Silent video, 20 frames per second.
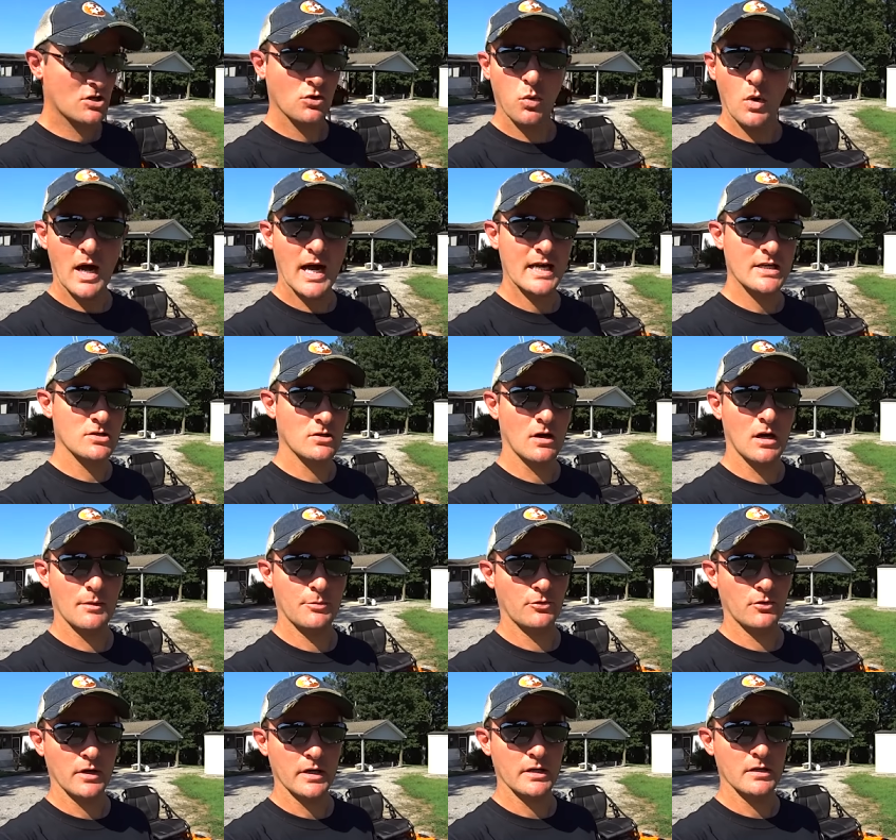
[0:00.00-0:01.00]
quiet to
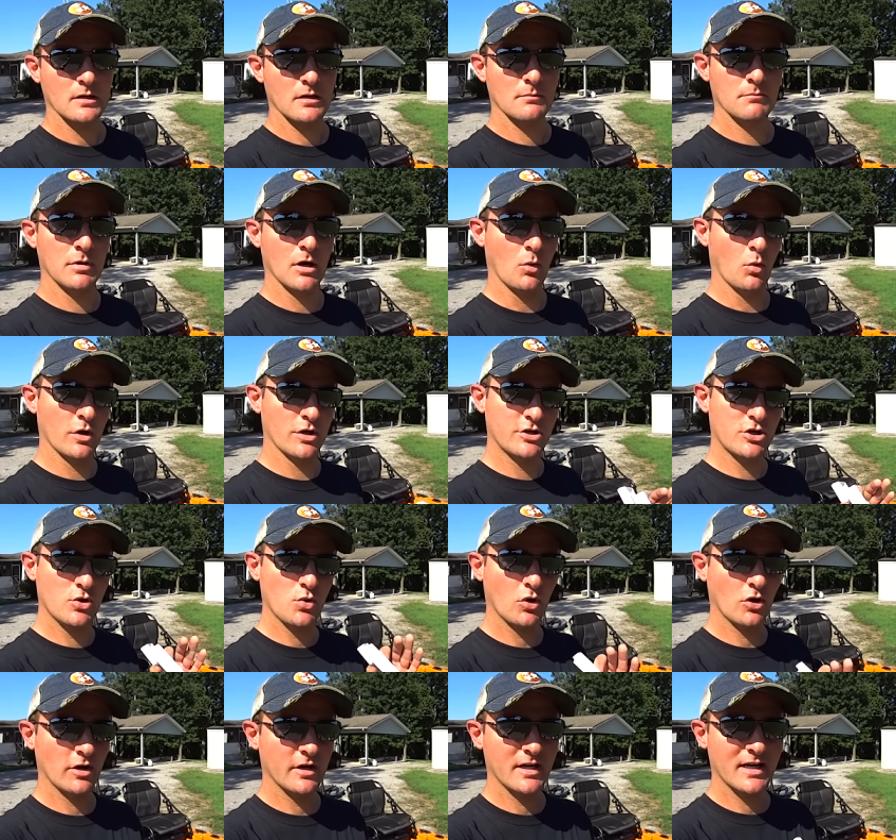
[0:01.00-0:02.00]
operate. But when you
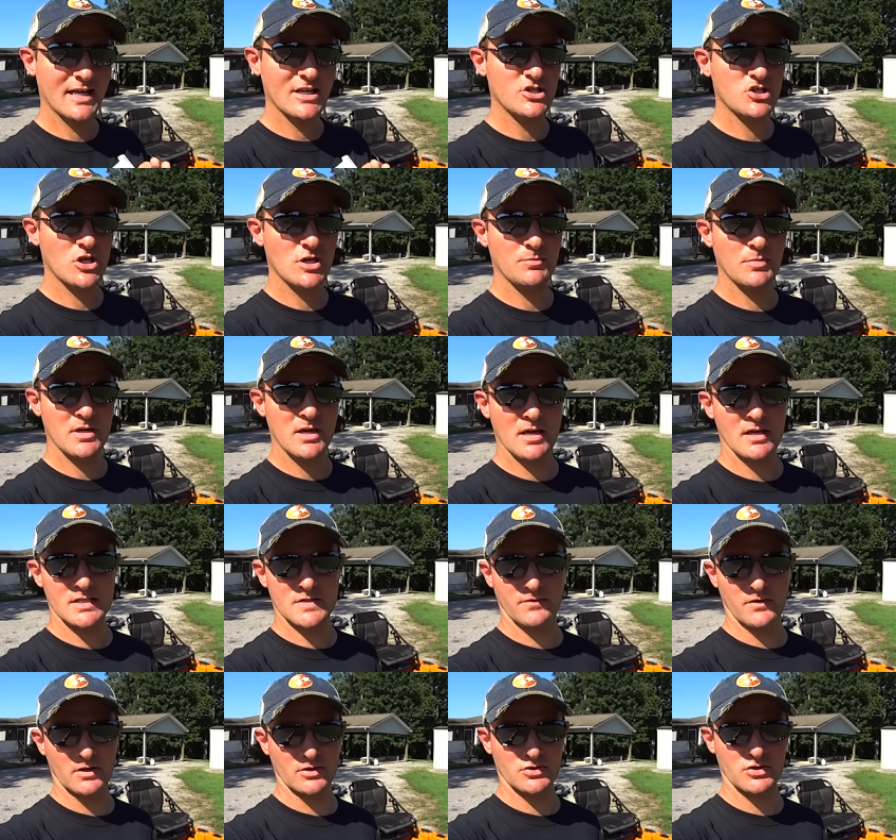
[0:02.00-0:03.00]
are in a GPS
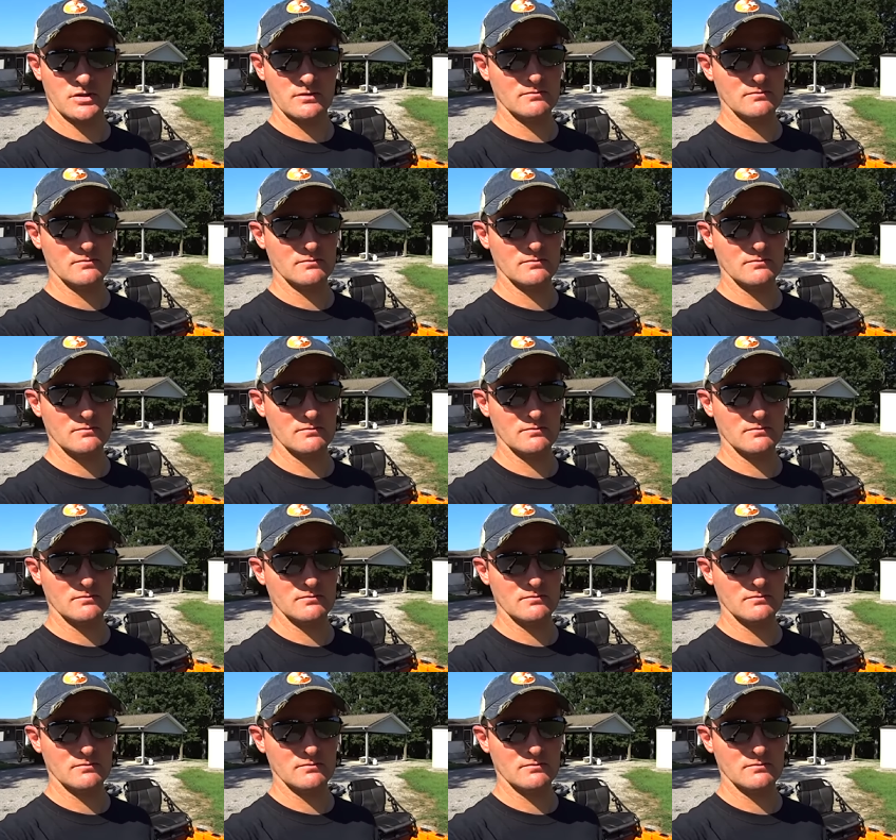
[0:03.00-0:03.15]
function,